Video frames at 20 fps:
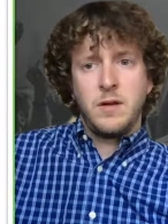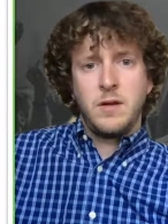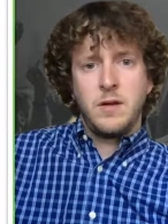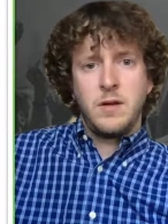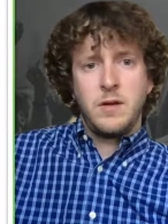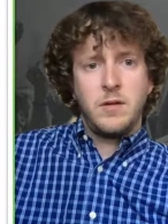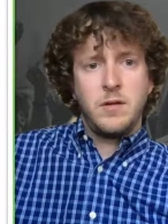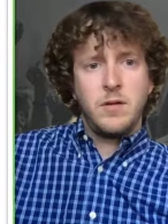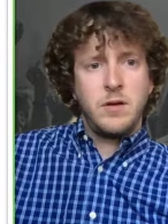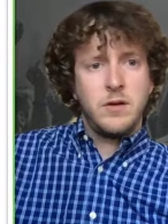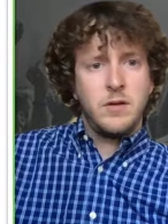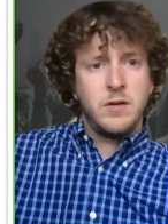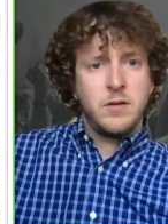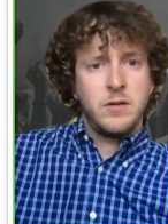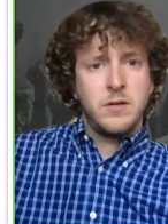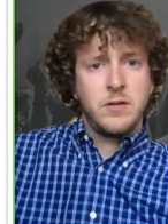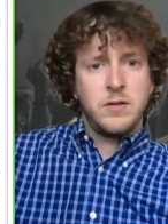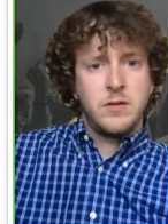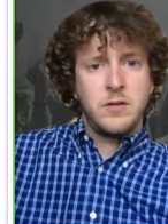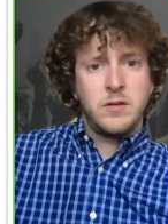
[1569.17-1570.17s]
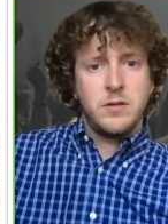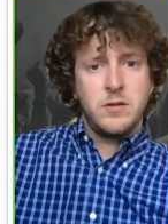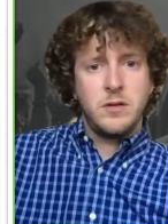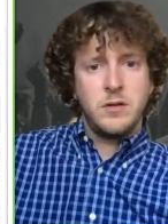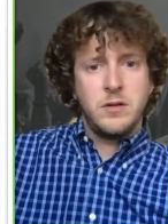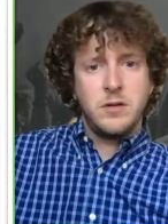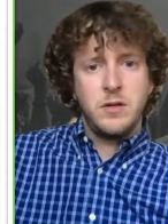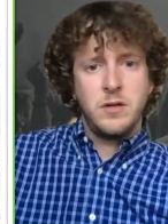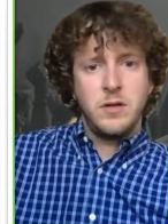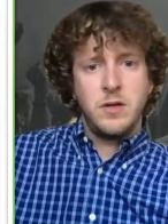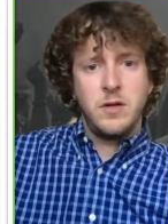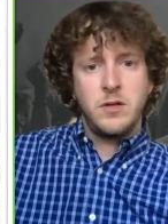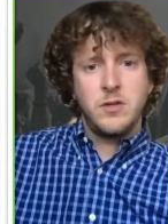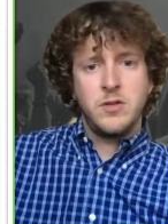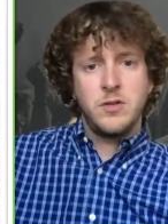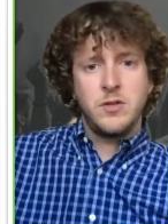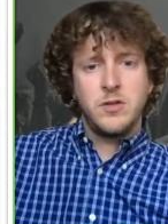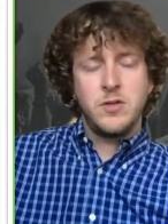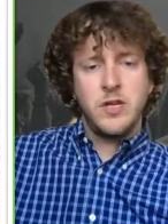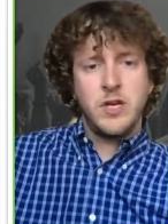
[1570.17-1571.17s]
All right. And so
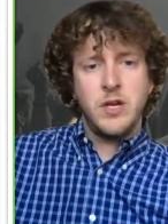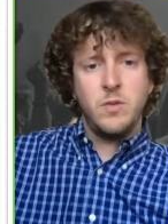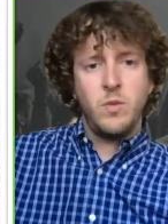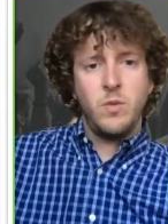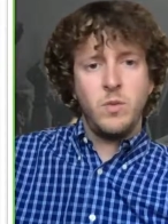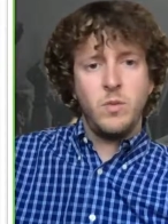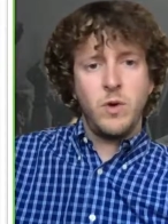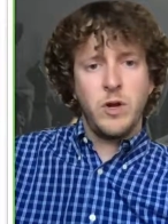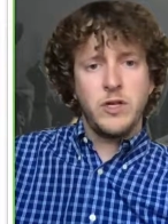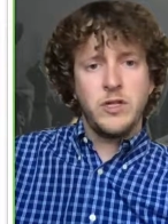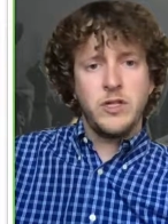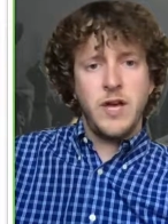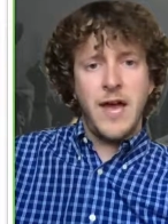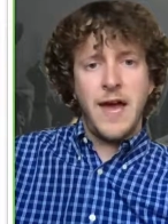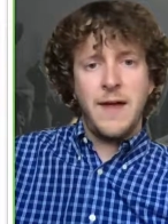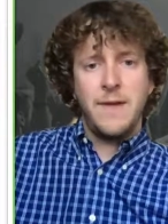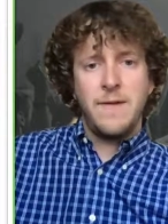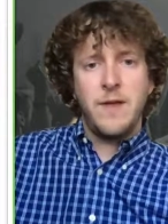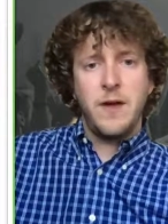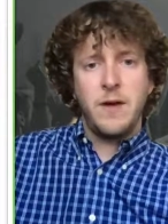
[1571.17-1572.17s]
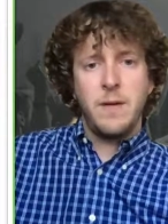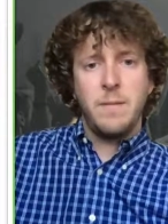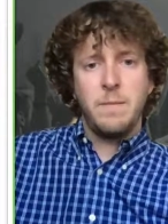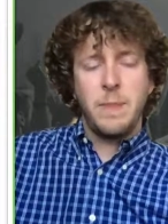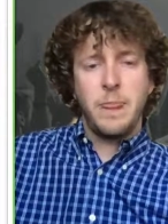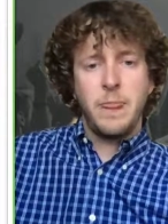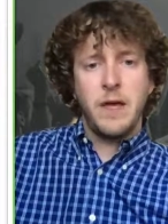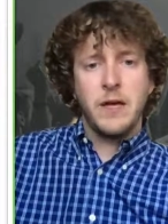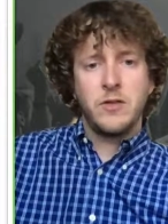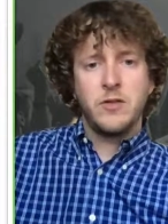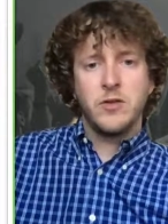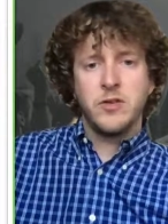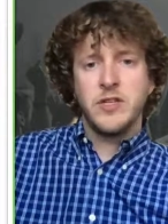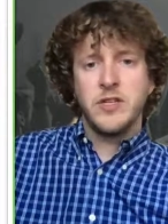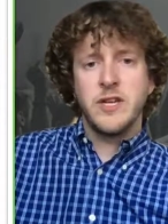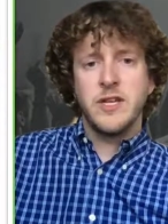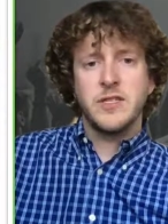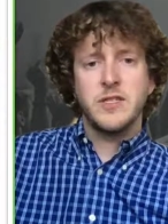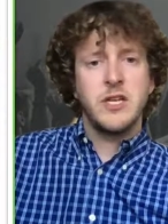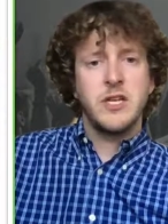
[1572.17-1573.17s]
say we wanted to add there's a
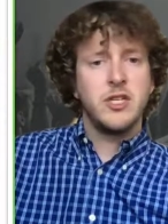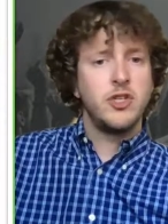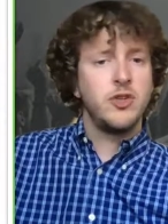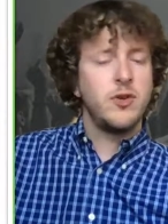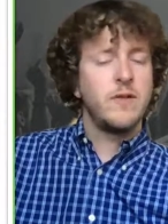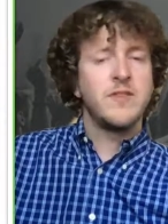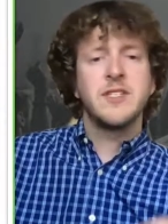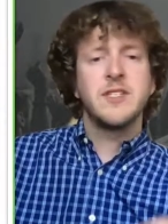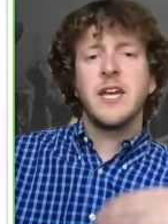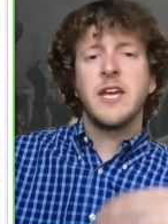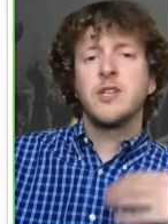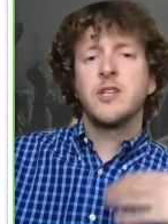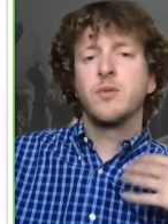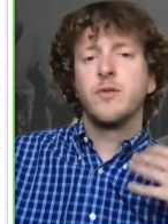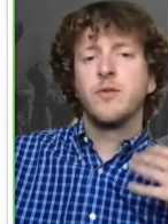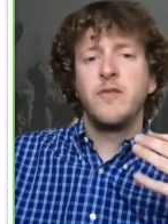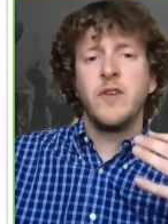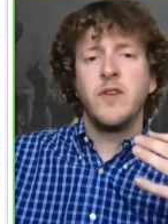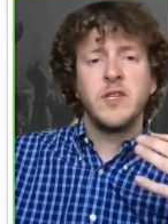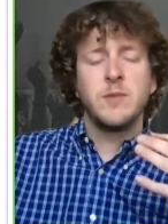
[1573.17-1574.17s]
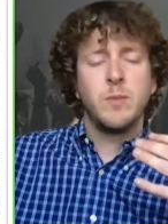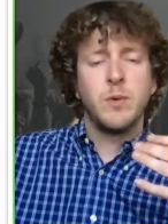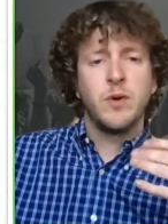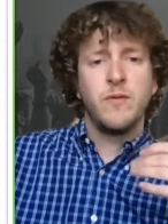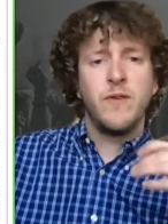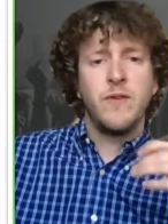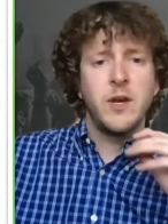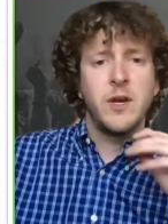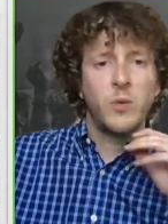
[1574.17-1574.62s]
destination, you have a scheduled Facebook event or